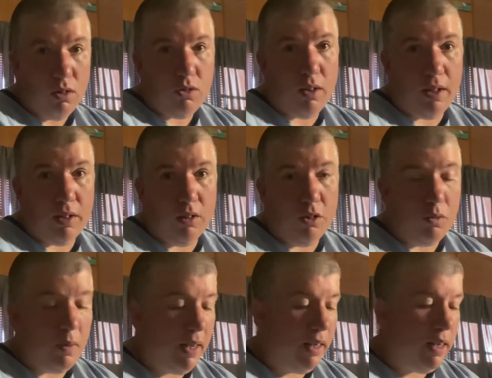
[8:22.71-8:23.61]
trying to lose
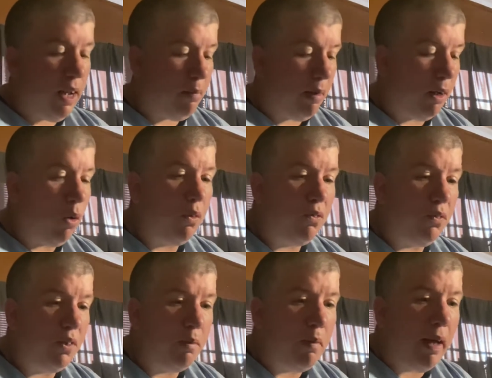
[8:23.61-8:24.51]
weight, and my goal is
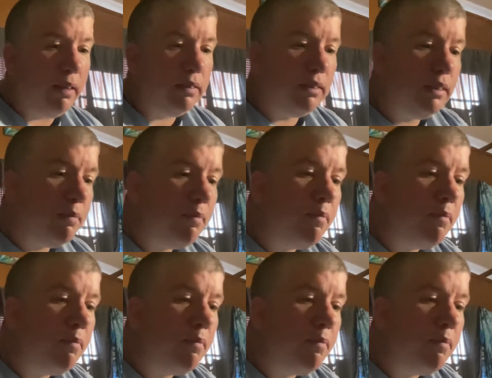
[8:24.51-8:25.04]
50 pounds.